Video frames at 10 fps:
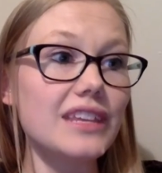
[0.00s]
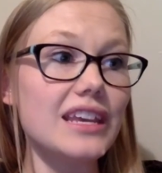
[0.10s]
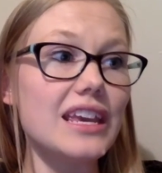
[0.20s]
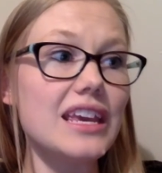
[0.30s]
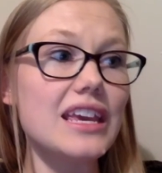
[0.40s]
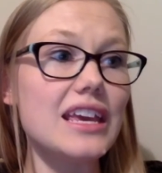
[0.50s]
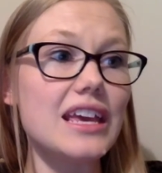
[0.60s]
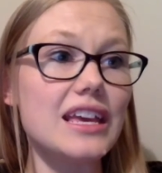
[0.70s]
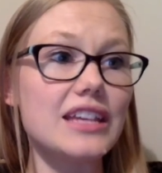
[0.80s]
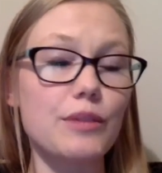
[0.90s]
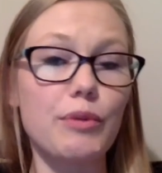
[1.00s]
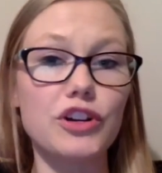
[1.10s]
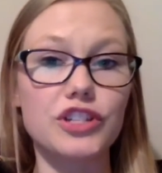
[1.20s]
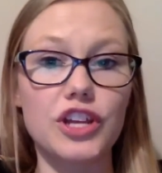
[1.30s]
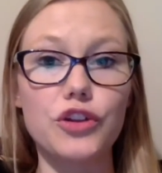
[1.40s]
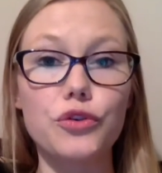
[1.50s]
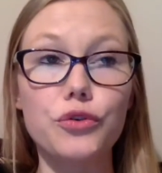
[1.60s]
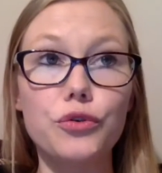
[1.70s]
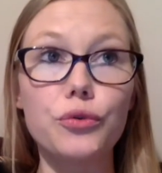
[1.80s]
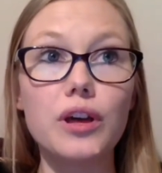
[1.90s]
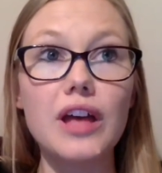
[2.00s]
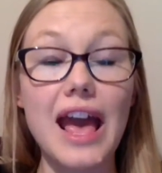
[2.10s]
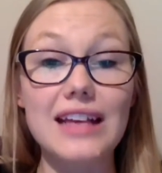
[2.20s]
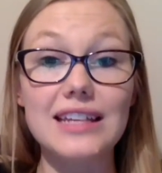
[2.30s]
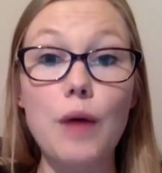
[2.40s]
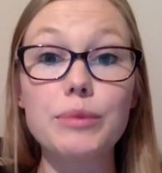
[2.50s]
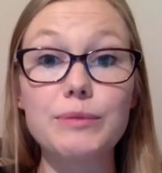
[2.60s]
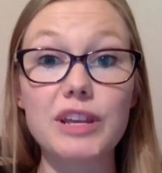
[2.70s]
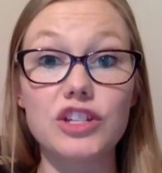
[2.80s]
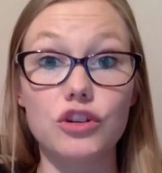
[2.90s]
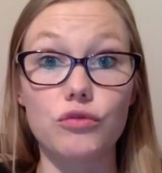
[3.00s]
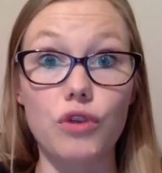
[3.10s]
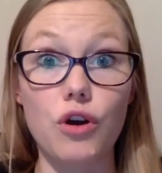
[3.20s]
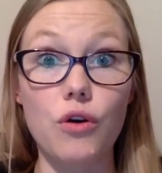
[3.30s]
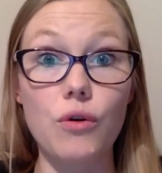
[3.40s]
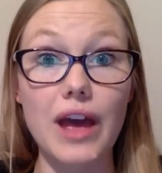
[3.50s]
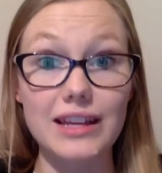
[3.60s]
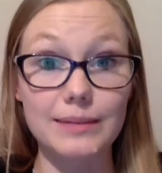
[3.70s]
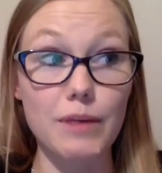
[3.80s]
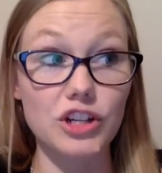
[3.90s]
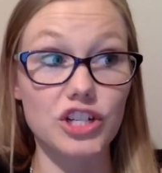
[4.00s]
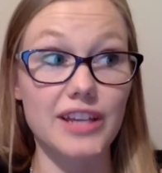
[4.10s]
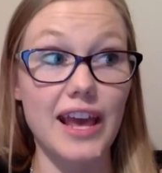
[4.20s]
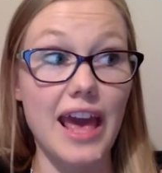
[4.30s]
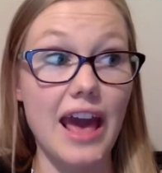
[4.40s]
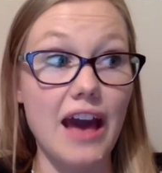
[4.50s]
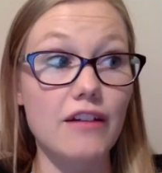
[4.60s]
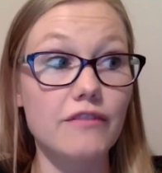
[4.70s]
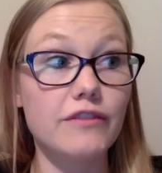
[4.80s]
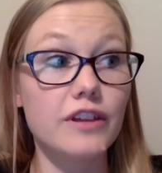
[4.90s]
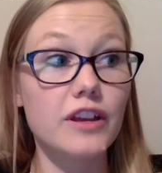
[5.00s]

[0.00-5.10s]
he is the person who has helped me to grow as much as I have.